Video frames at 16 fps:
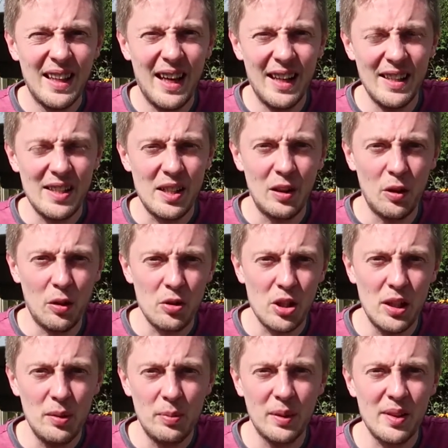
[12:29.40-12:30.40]
and it's a lot
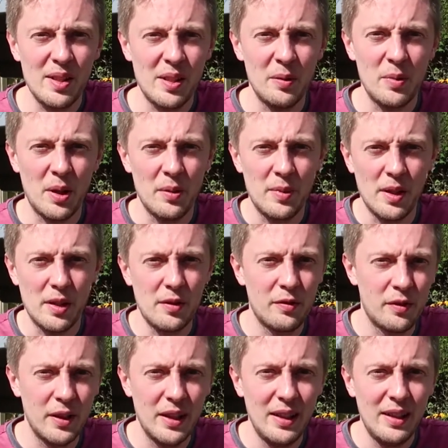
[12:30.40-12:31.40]
cheaper. Sometimes it's
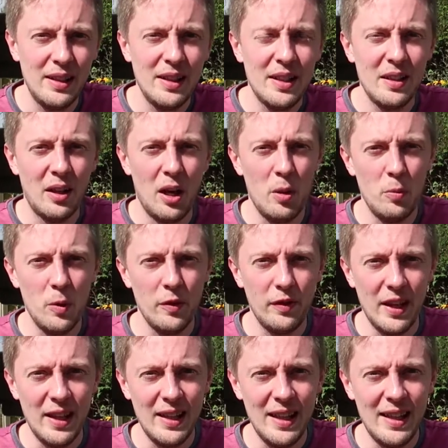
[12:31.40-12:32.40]
free. I'm
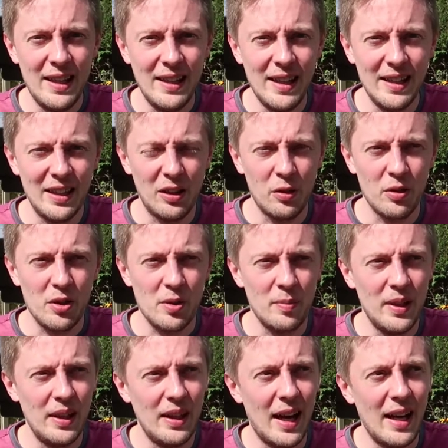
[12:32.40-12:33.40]
with EE and it cost
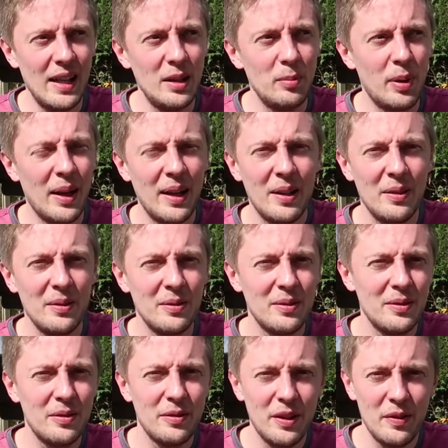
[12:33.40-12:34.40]
me
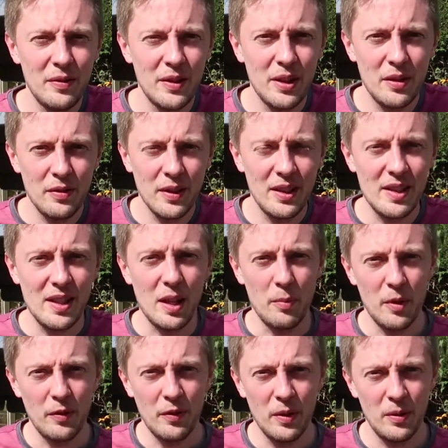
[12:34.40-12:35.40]
£8.50 I think to get
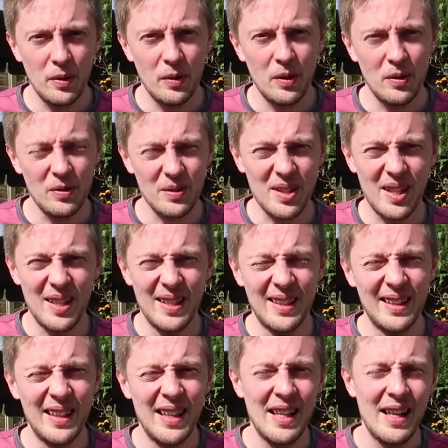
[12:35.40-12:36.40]
my phone unlocked.
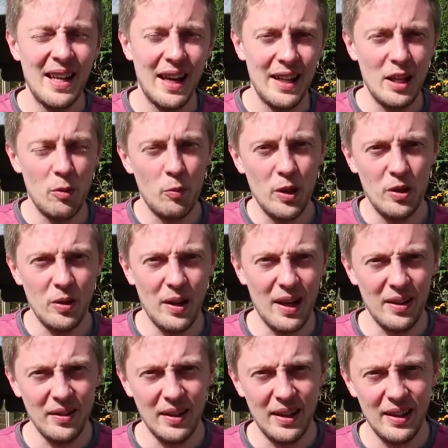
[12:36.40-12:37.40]
And then when you're
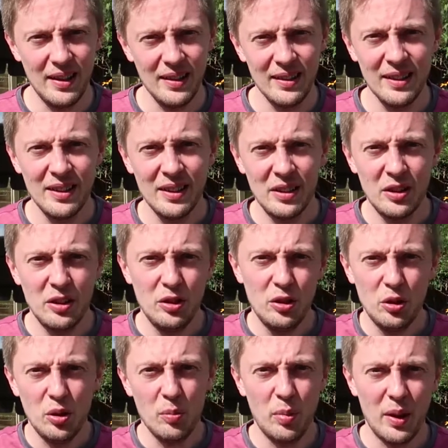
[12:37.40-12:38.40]
out there,
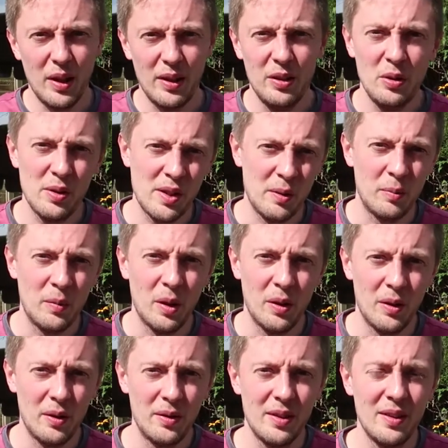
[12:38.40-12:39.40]
you can buy a new SIM
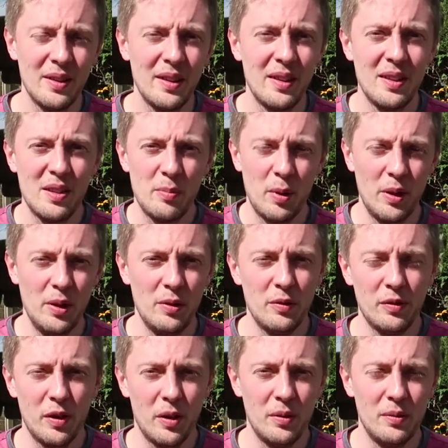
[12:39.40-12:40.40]
card, put in your
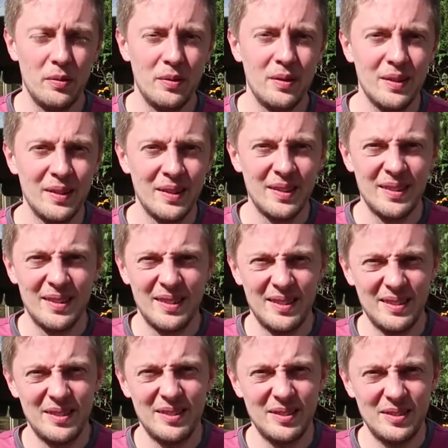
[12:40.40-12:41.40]
phone.
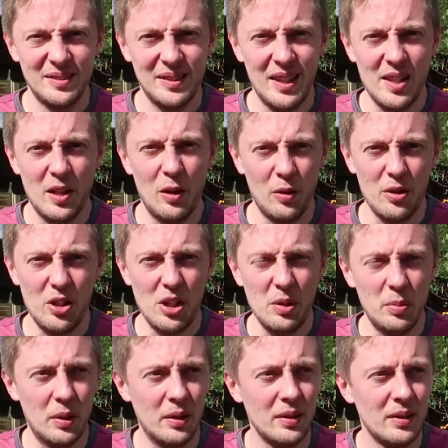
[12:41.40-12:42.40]
It's a lot
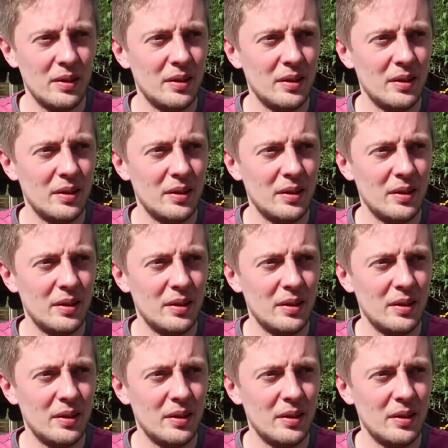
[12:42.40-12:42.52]
cheaper.